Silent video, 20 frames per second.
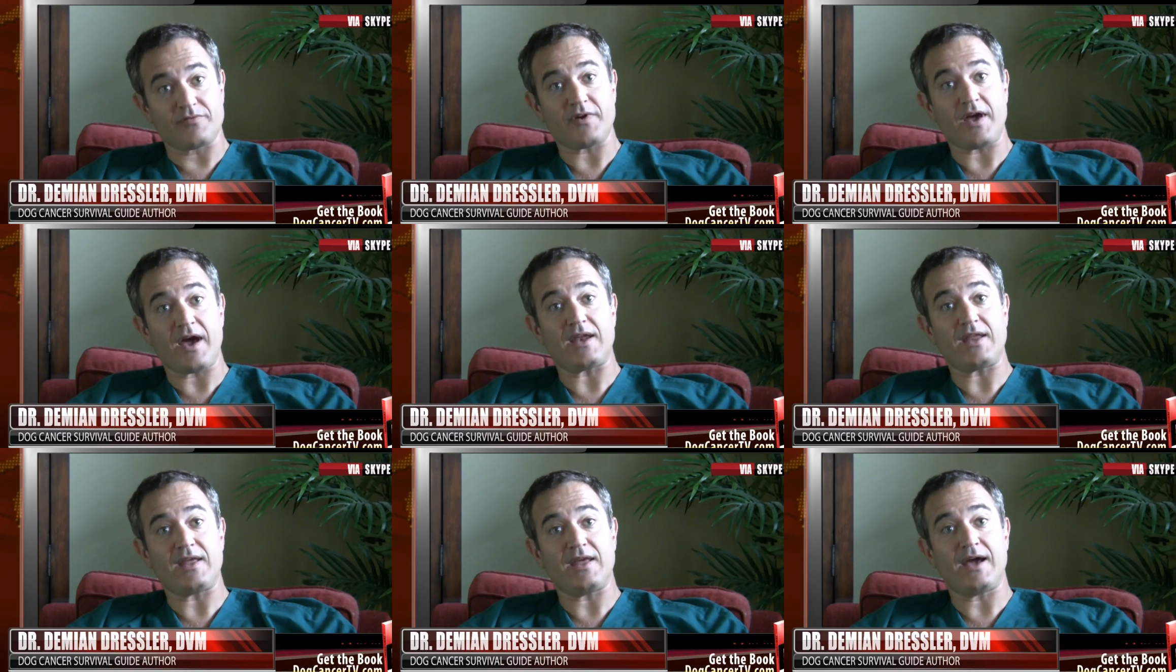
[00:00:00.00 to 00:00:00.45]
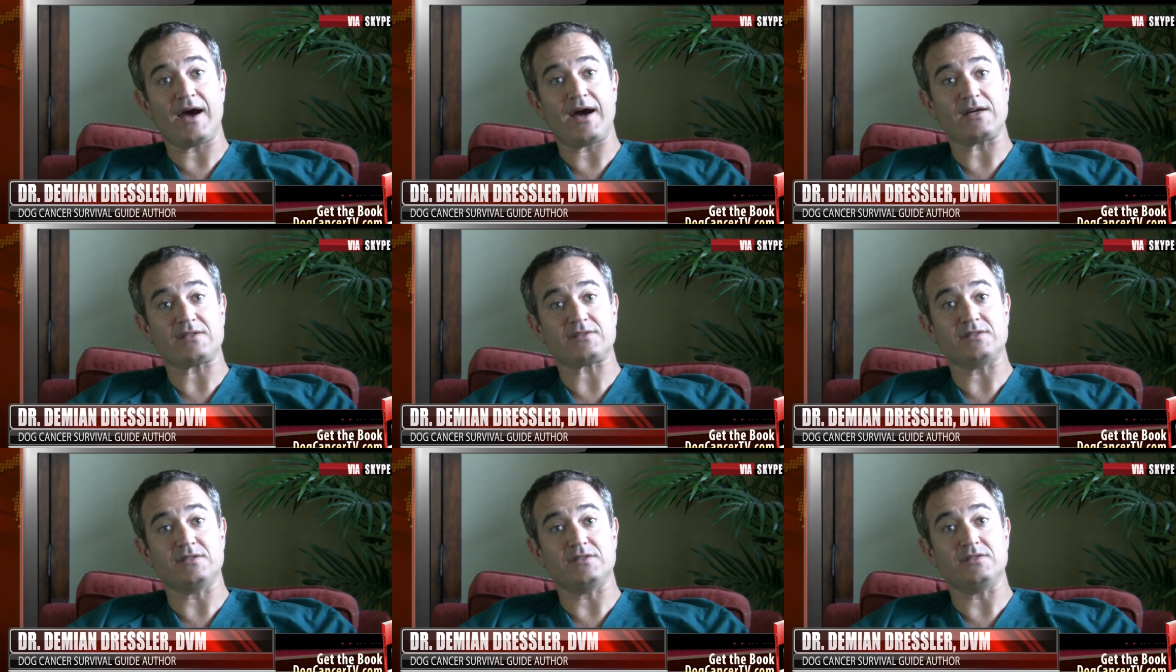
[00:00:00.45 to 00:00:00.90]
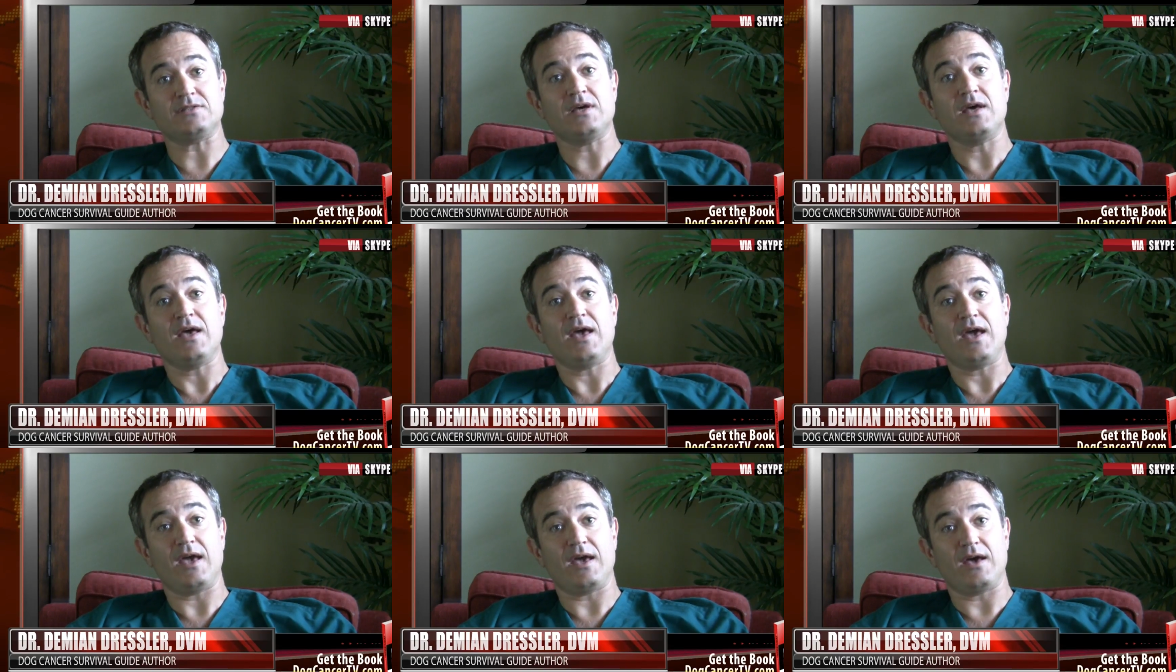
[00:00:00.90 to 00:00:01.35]
fatty acids,
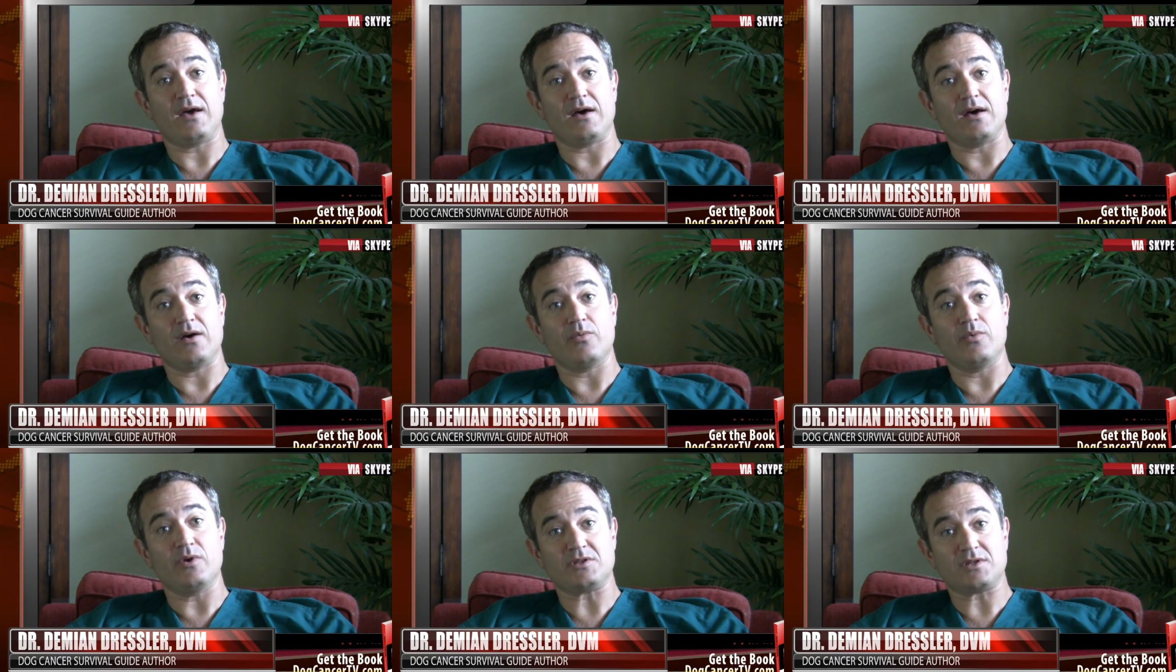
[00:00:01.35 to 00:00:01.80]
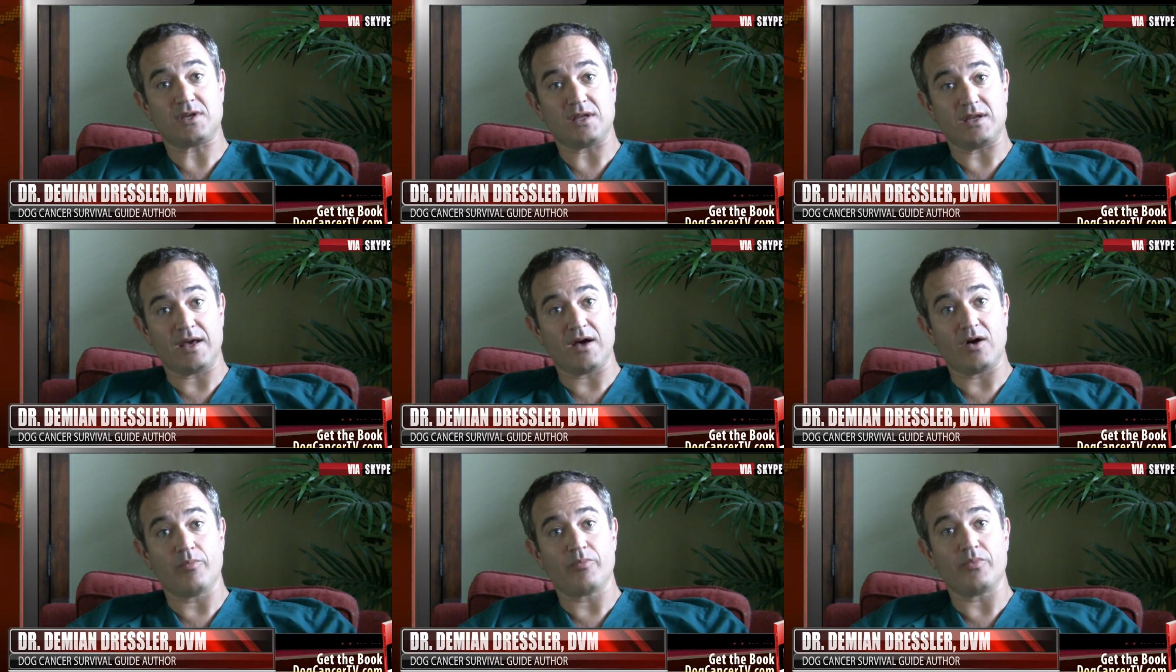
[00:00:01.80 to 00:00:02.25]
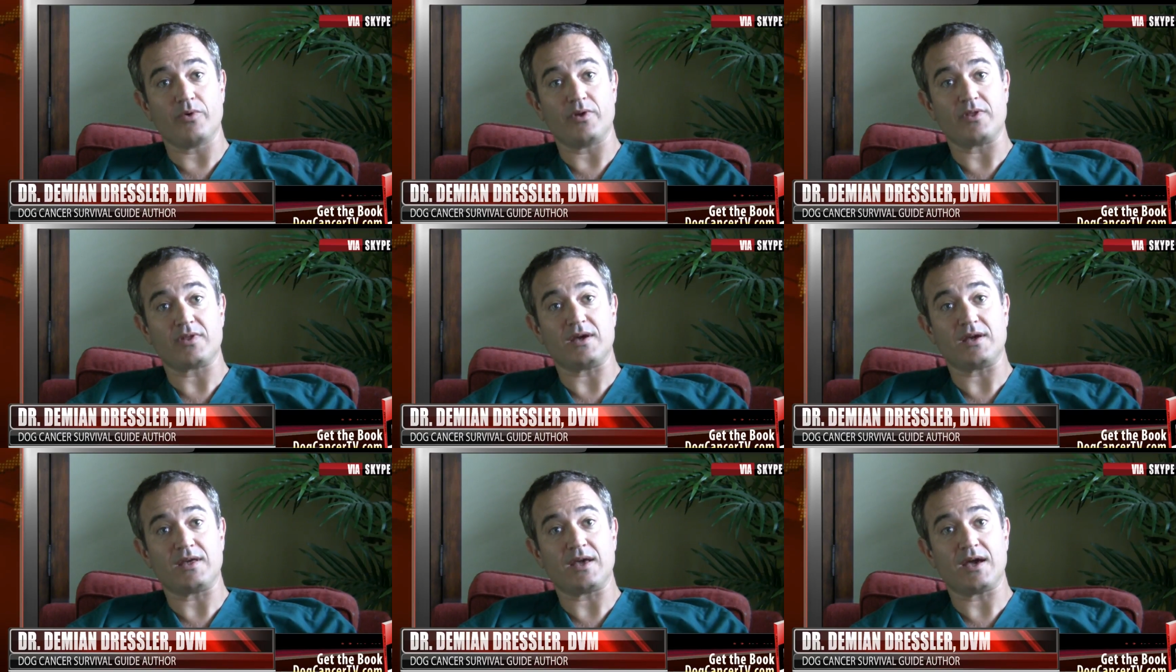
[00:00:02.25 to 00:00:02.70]
uh, which can help
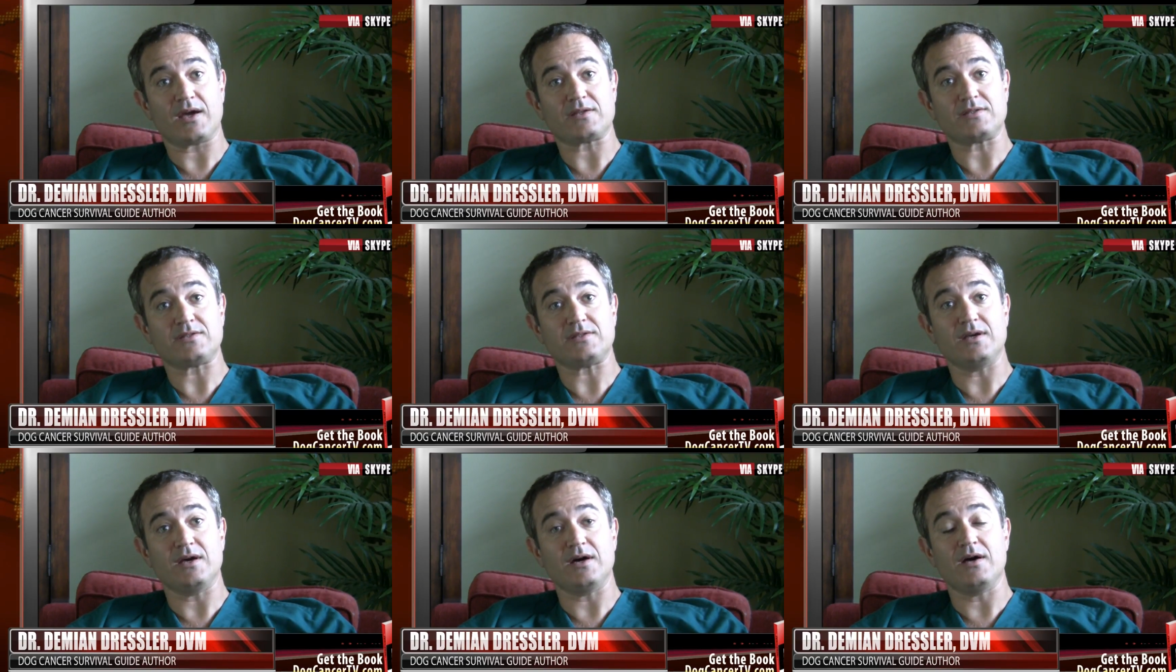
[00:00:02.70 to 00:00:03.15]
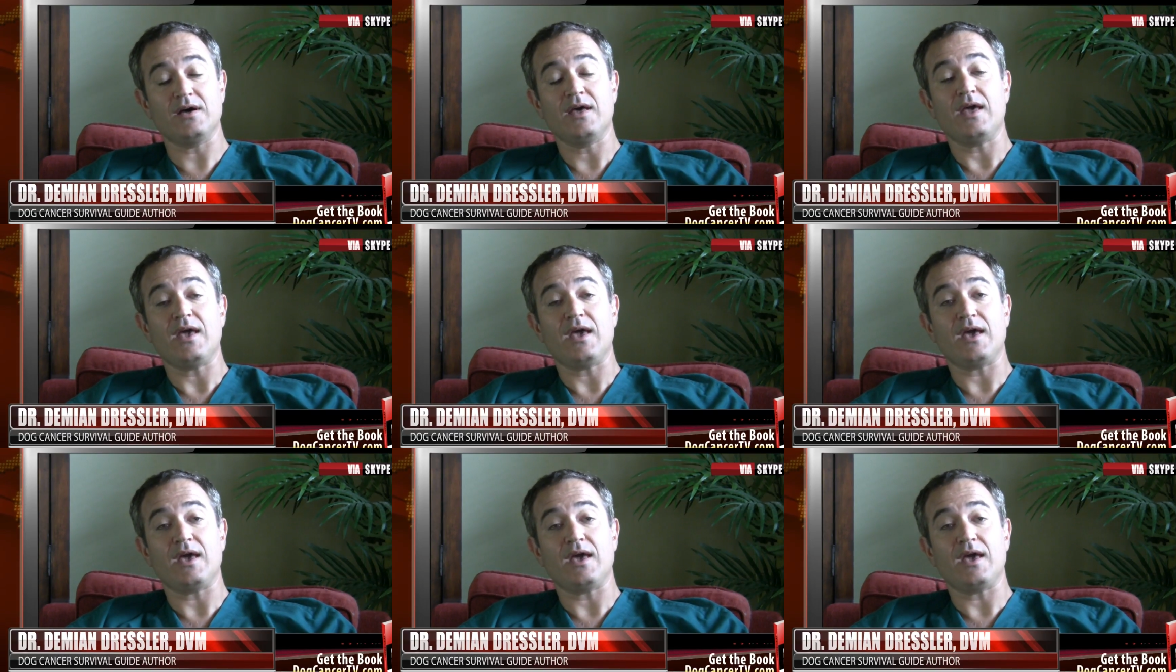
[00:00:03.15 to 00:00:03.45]
with cachexia,